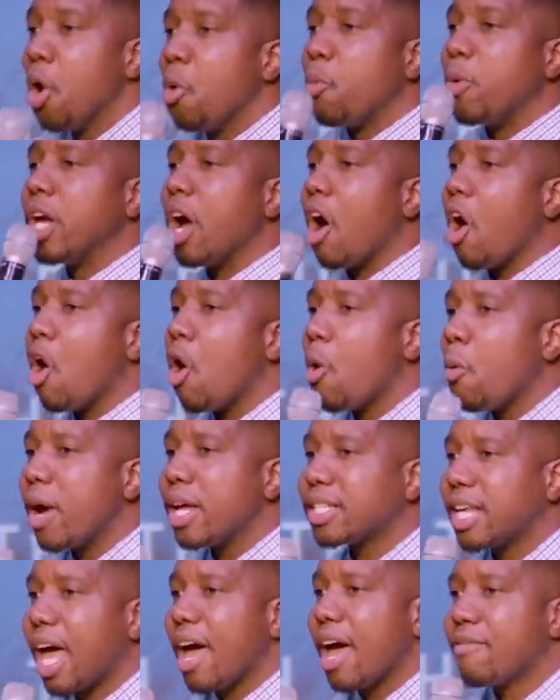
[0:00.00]
We
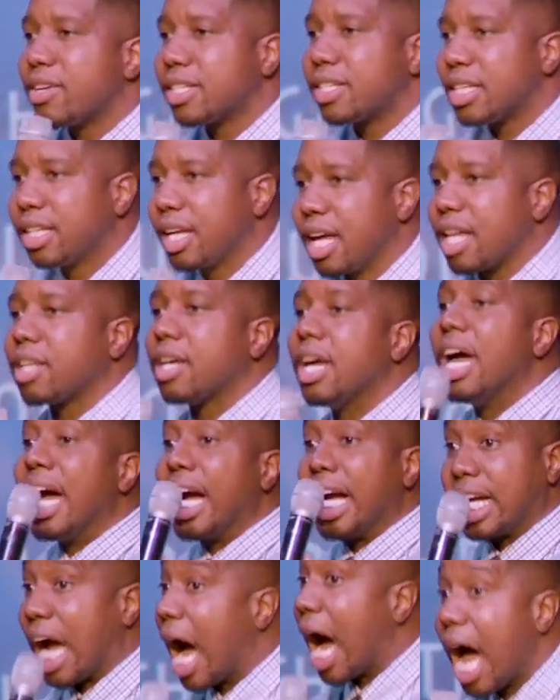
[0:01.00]
always have it together.
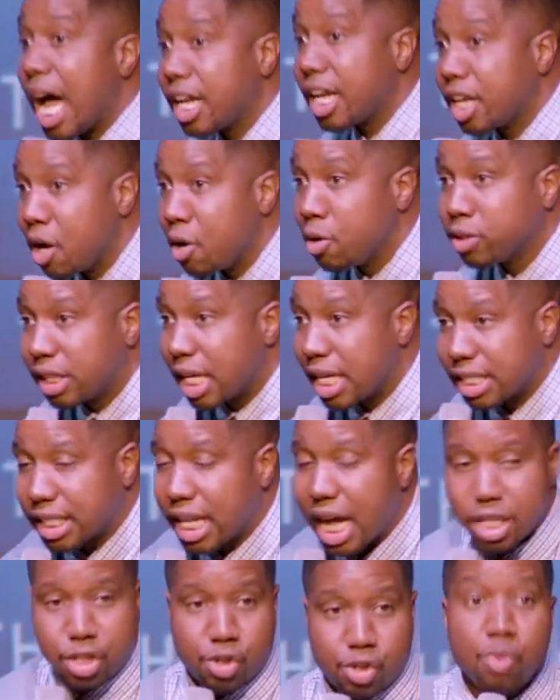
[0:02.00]
God knows that's
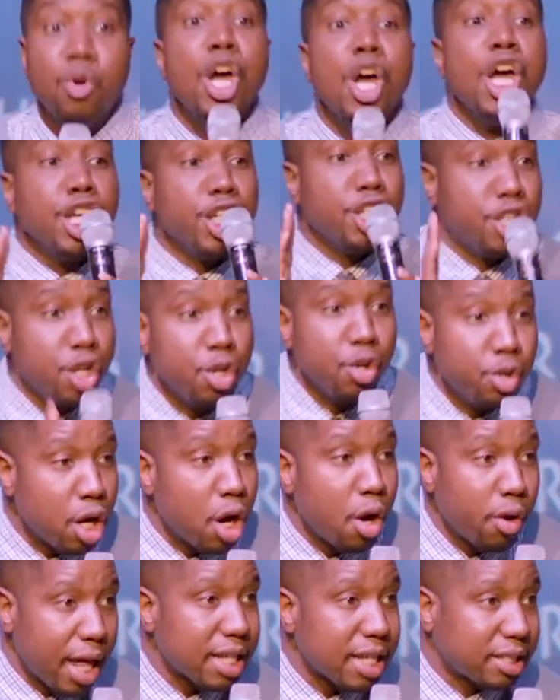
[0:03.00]
not true. You
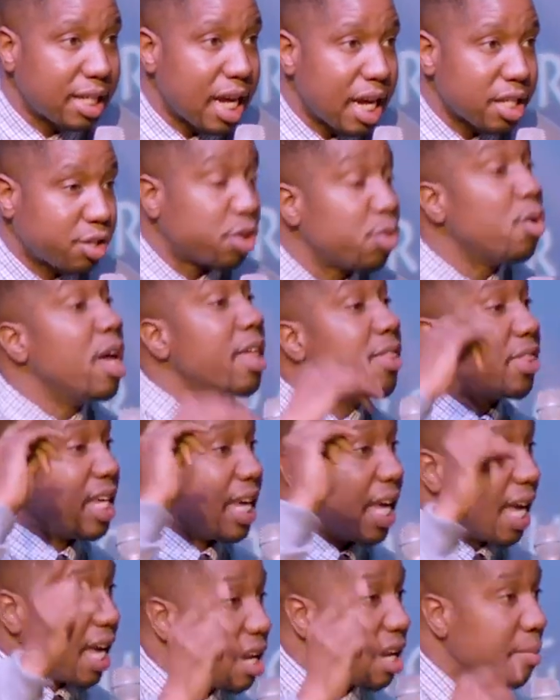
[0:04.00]
know that's not true.
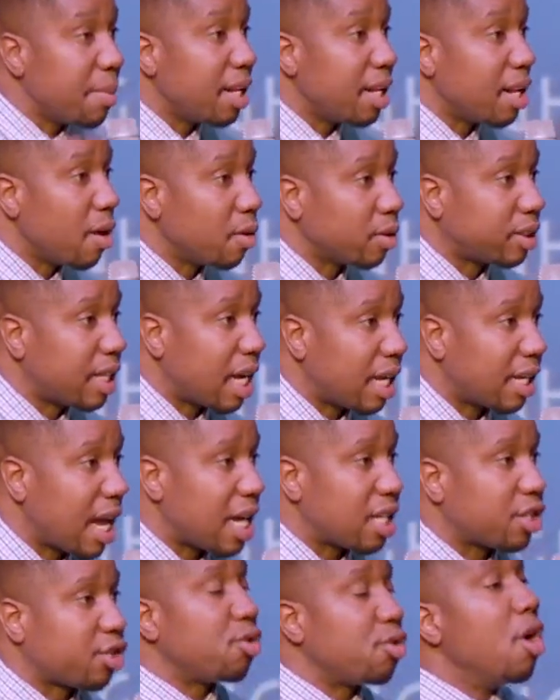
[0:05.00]
The enemy knows that
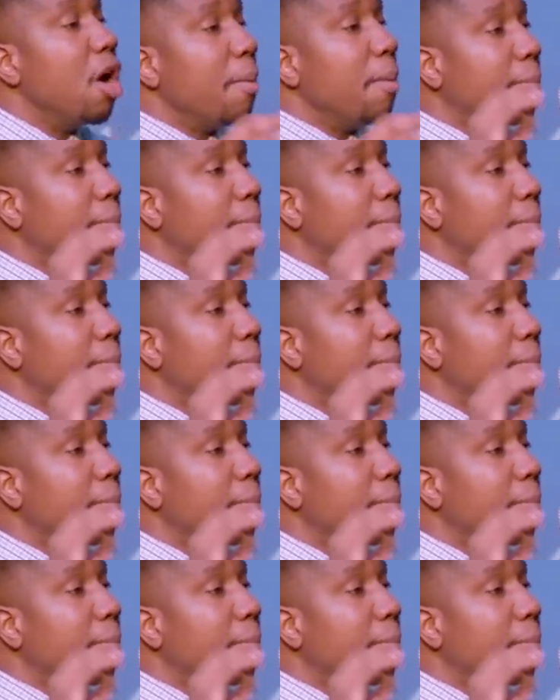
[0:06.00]
not true.